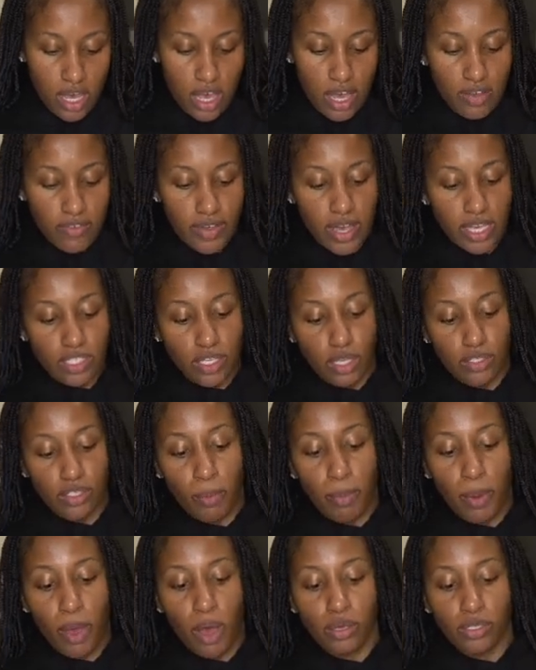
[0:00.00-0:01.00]
Alright, so
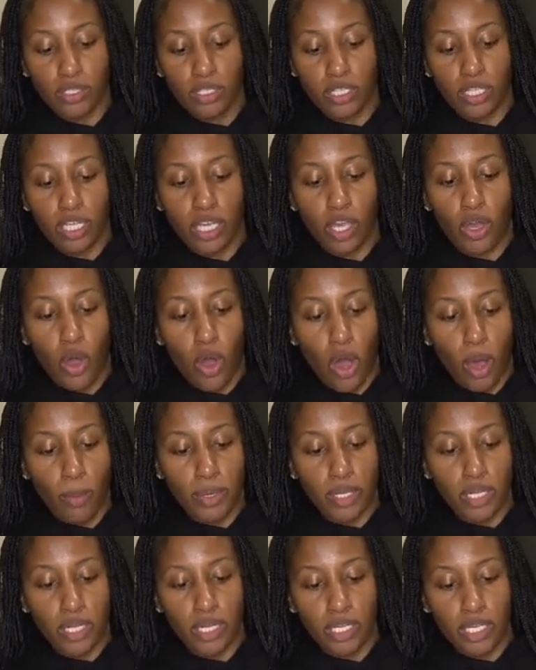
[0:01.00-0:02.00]
supposedly all I'm
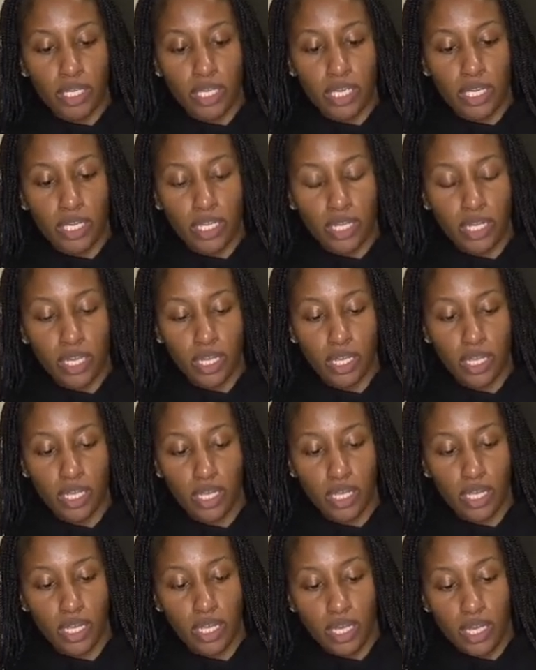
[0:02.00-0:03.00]
gonna need
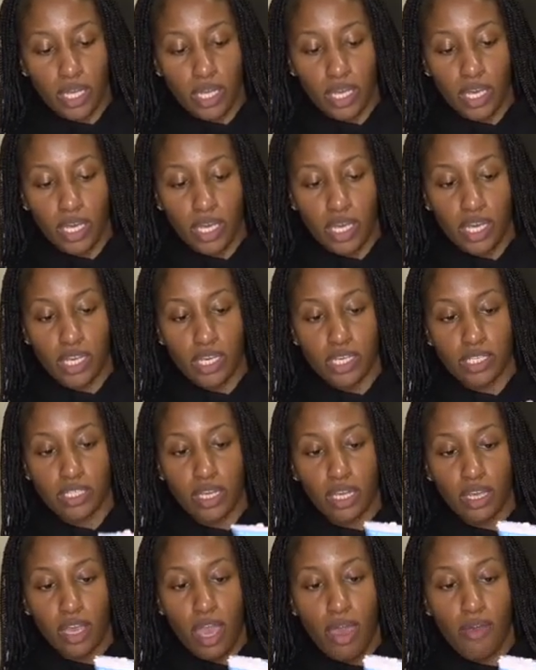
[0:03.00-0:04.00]
is
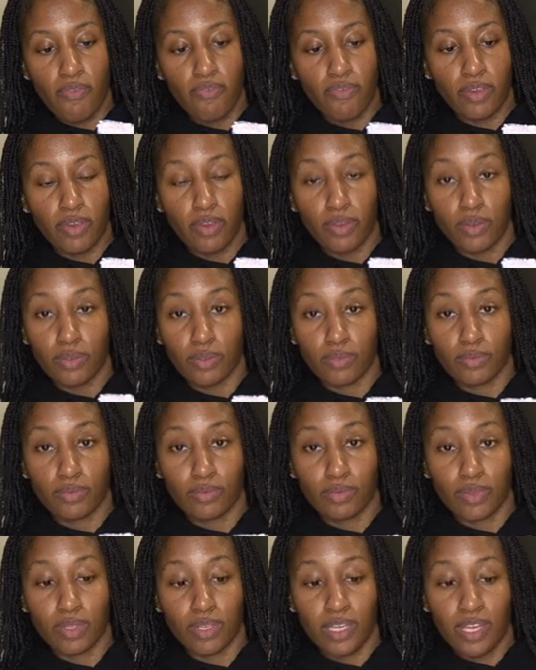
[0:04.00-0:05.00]
a cat fill.
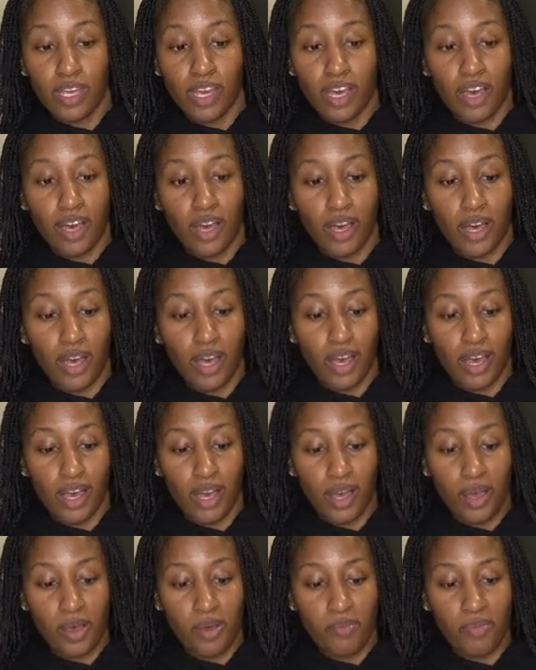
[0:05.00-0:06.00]

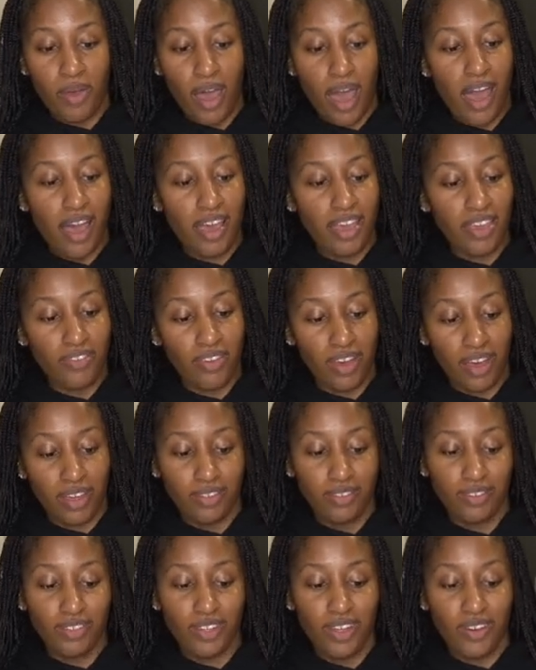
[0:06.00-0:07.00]
But I
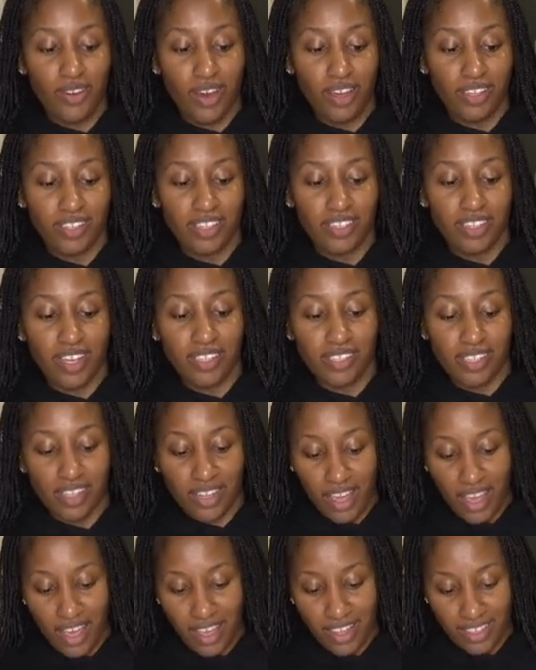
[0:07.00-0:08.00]
don't know. I think that's a
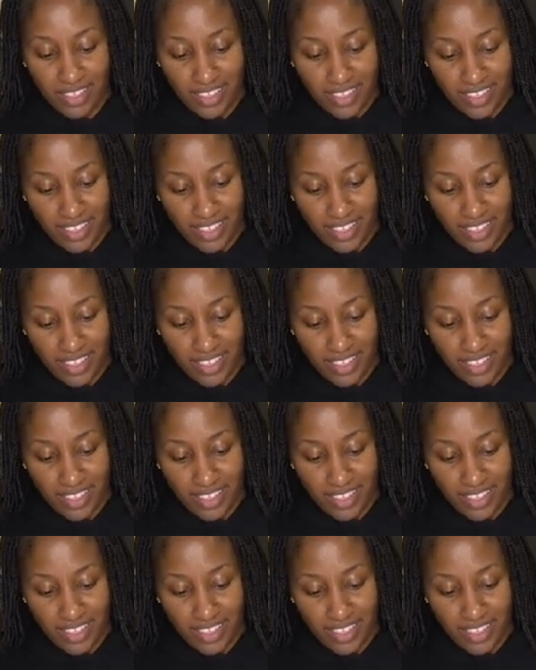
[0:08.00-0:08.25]
lot.